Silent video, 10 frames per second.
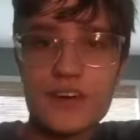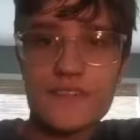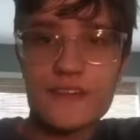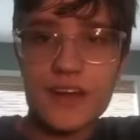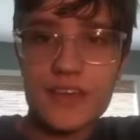
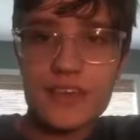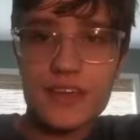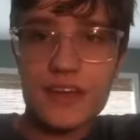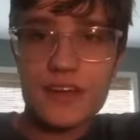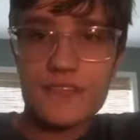Funny
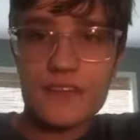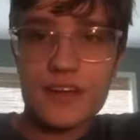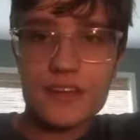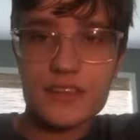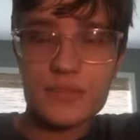thing I
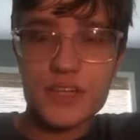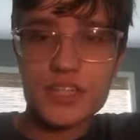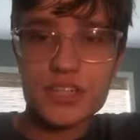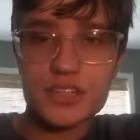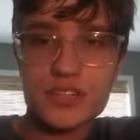forgot to
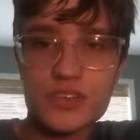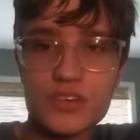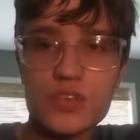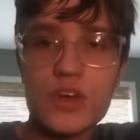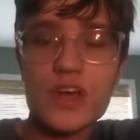mention
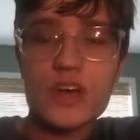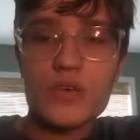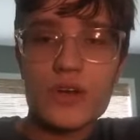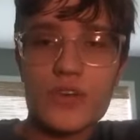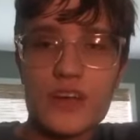too,
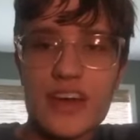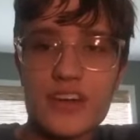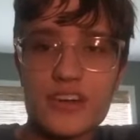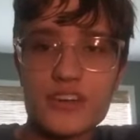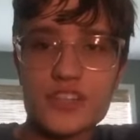we were
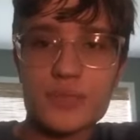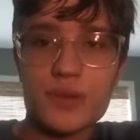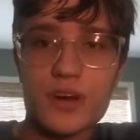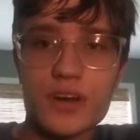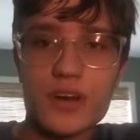at Hershey
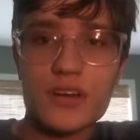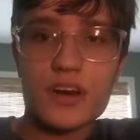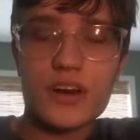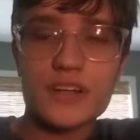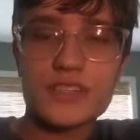Park on
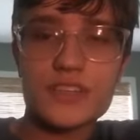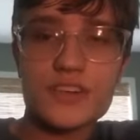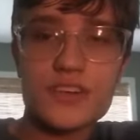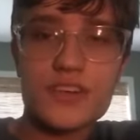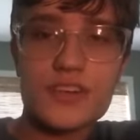August
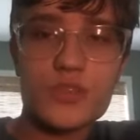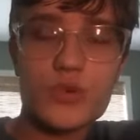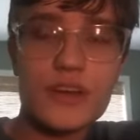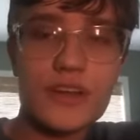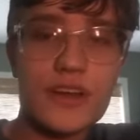30th,
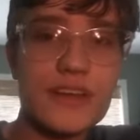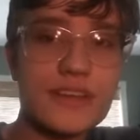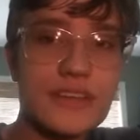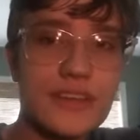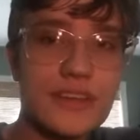
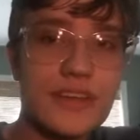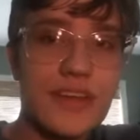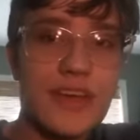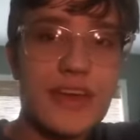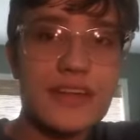2019,
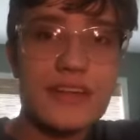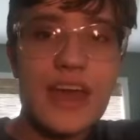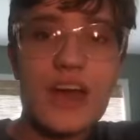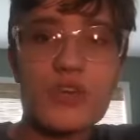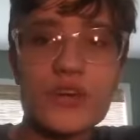and
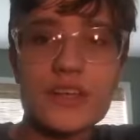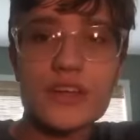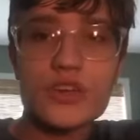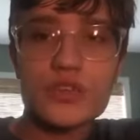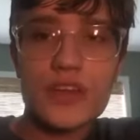now, a
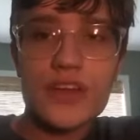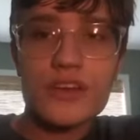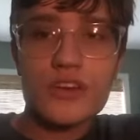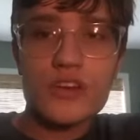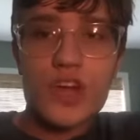year
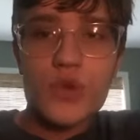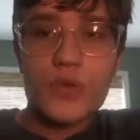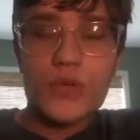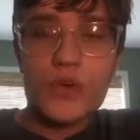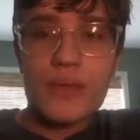later,
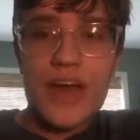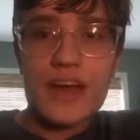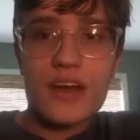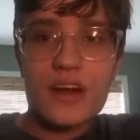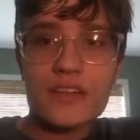we were
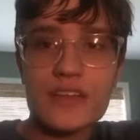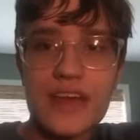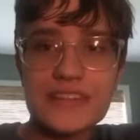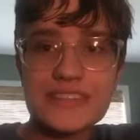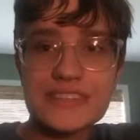back on
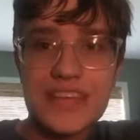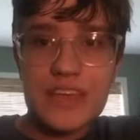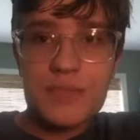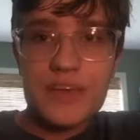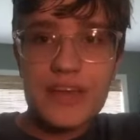that
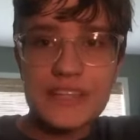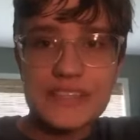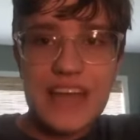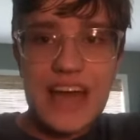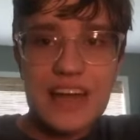same
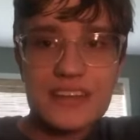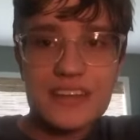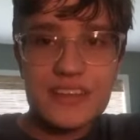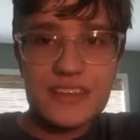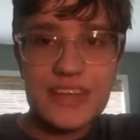exact
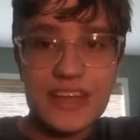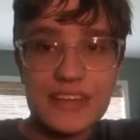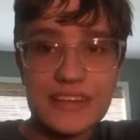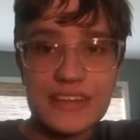date.